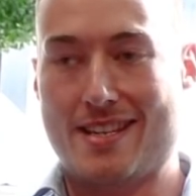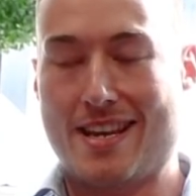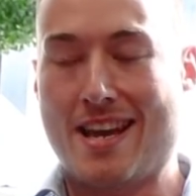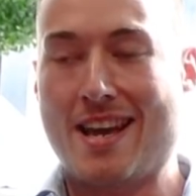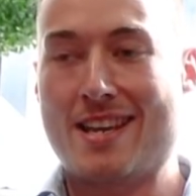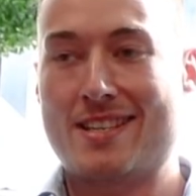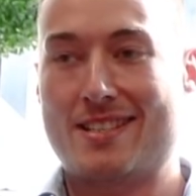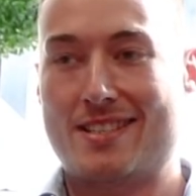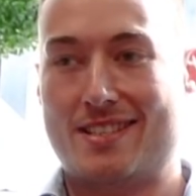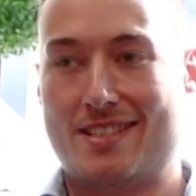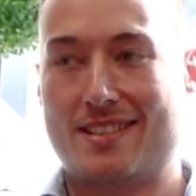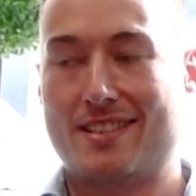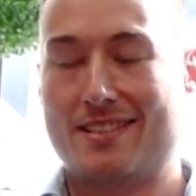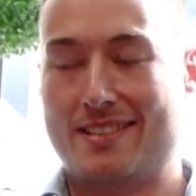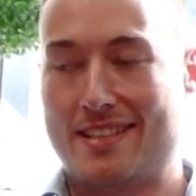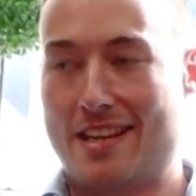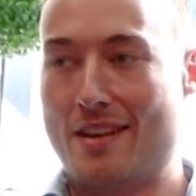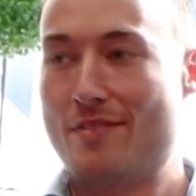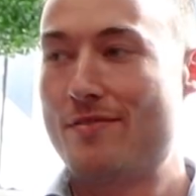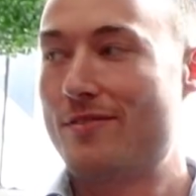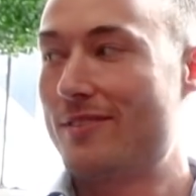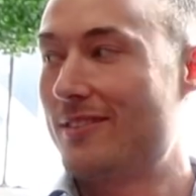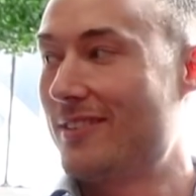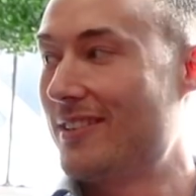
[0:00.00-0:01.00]
Yes,
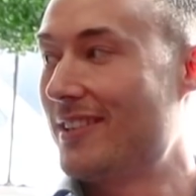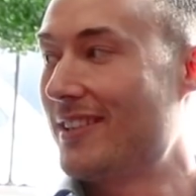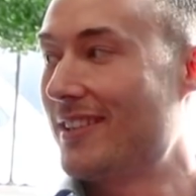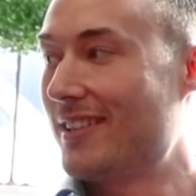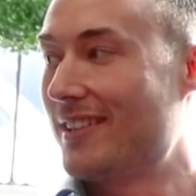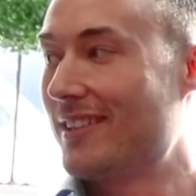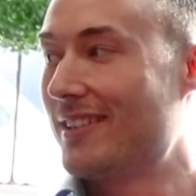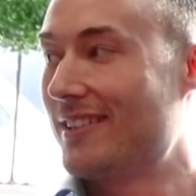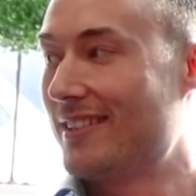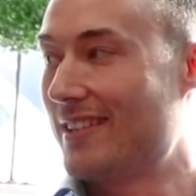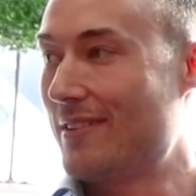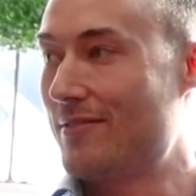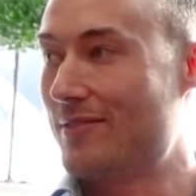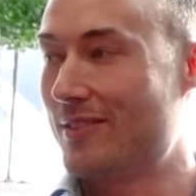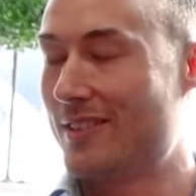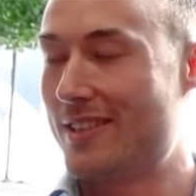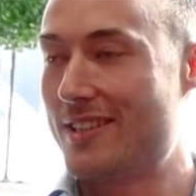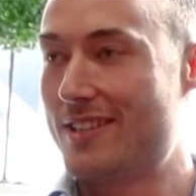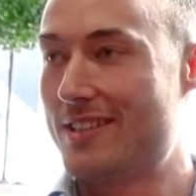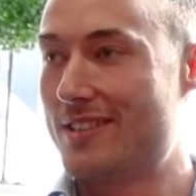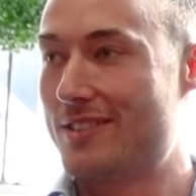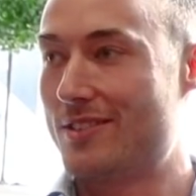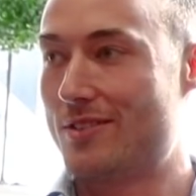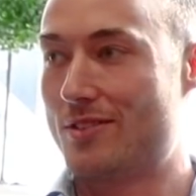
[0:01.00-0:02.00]
definitely.
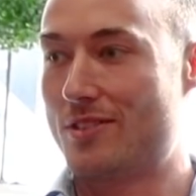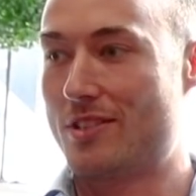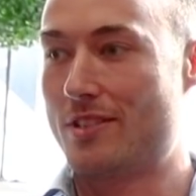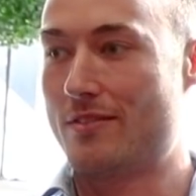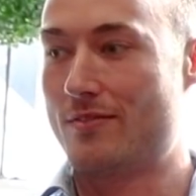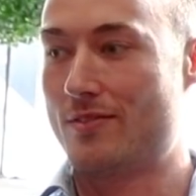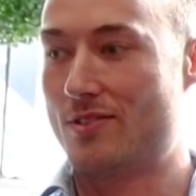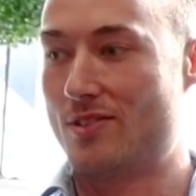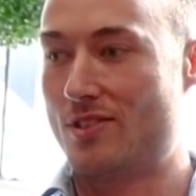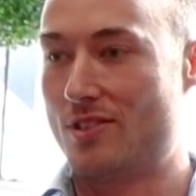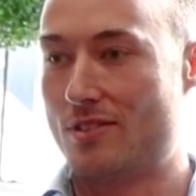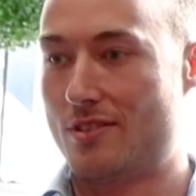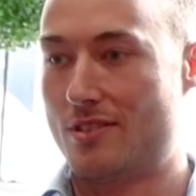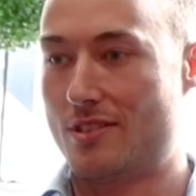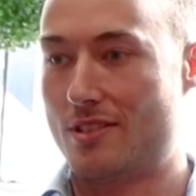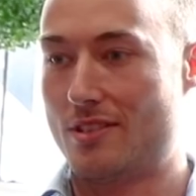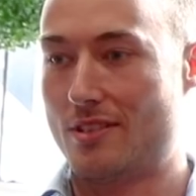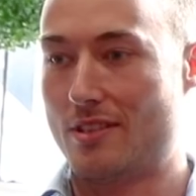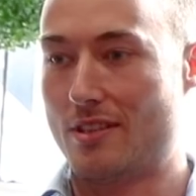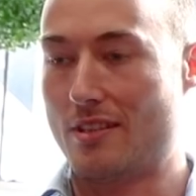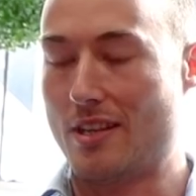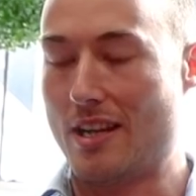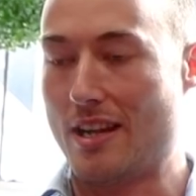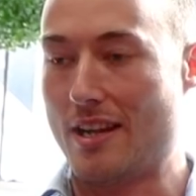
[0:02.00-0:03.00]
Definitely. Yeah. It's just gives
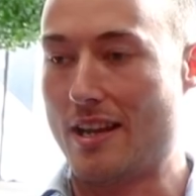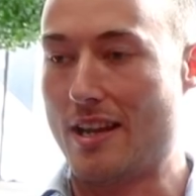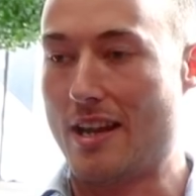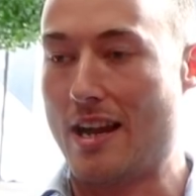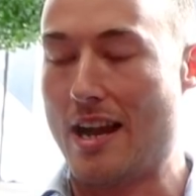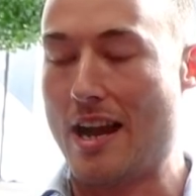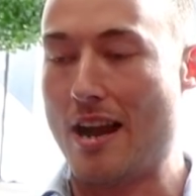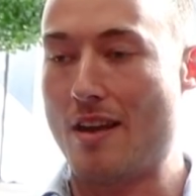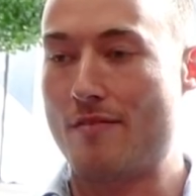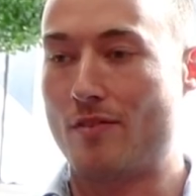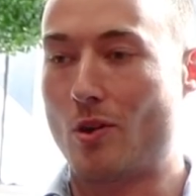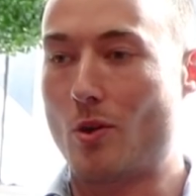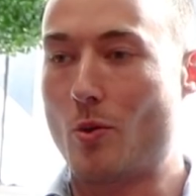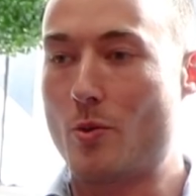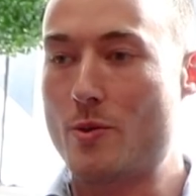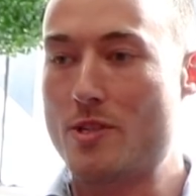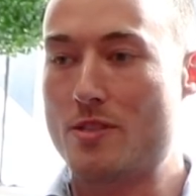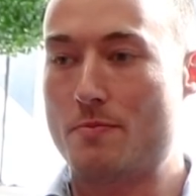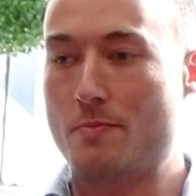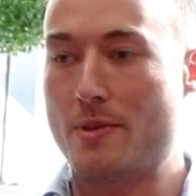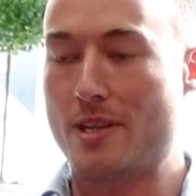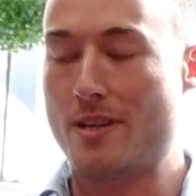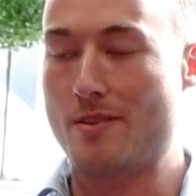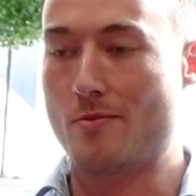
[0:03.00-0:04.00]
us, I've
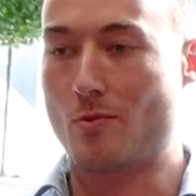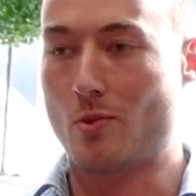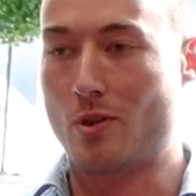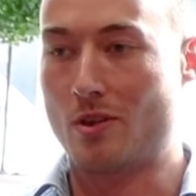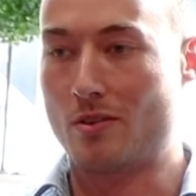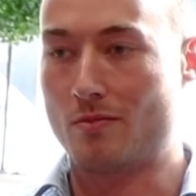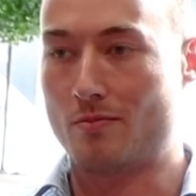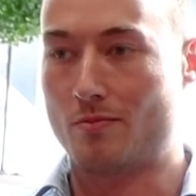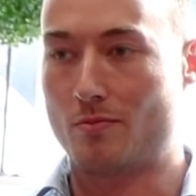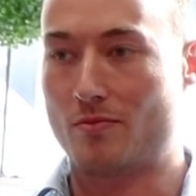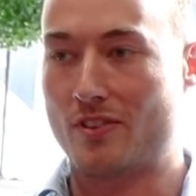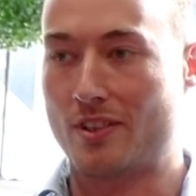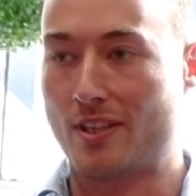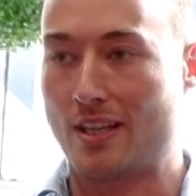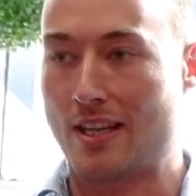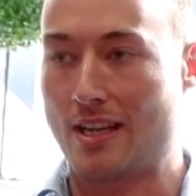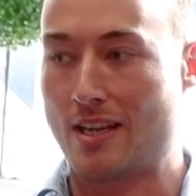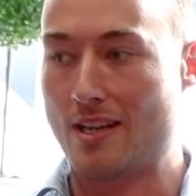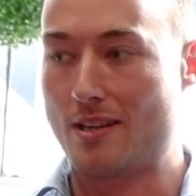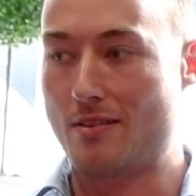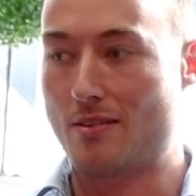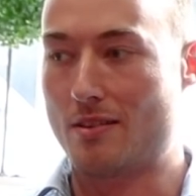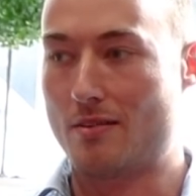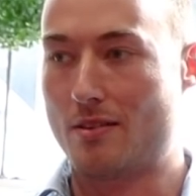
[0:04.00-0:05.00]
always been one for
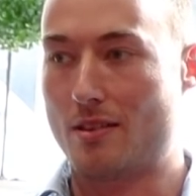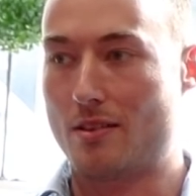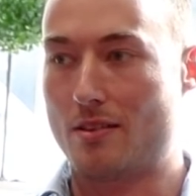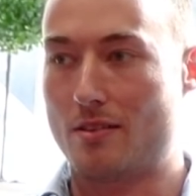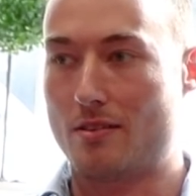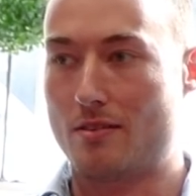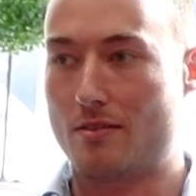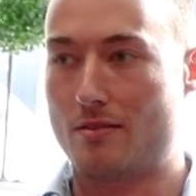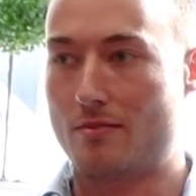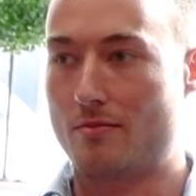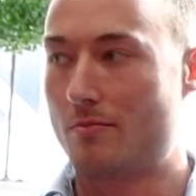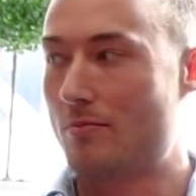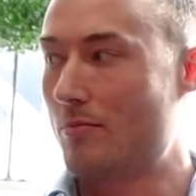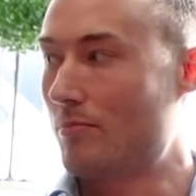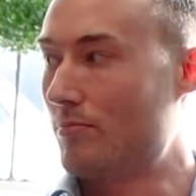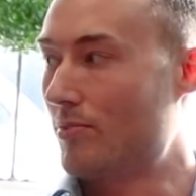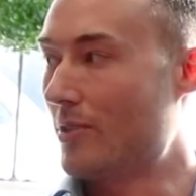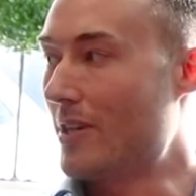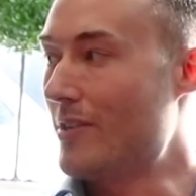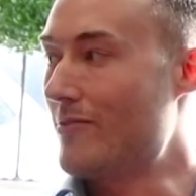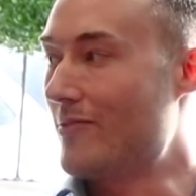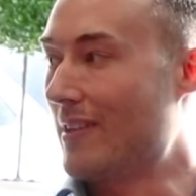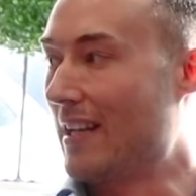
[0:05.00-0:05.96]
pretty